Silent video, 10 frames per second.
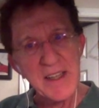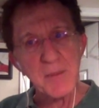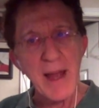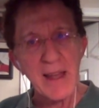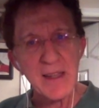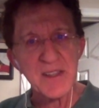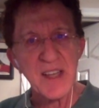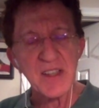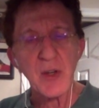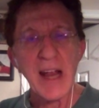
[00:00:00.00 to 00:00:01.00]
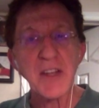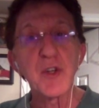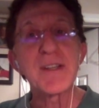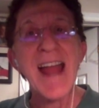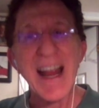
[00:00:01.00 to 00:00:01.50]
balance, and your
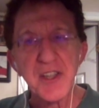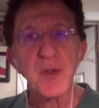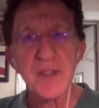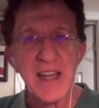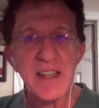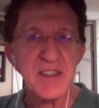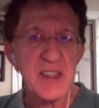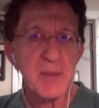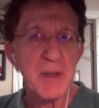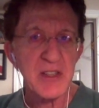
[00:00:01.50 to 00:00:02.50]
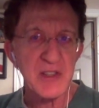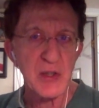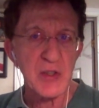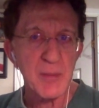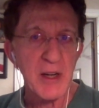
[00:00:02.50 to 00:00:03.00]
natural tendency to be
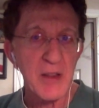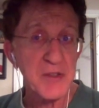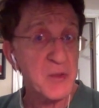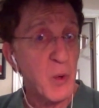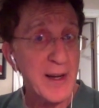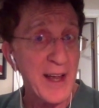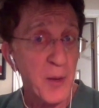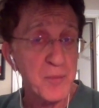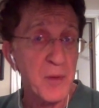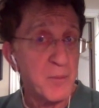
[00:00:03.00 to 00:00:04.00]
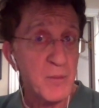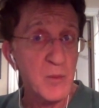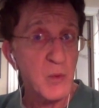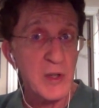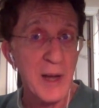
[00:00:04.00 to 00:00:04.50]
concerned about others and want to help them
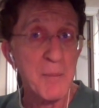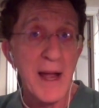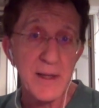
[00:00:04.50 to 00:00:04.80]
will come back.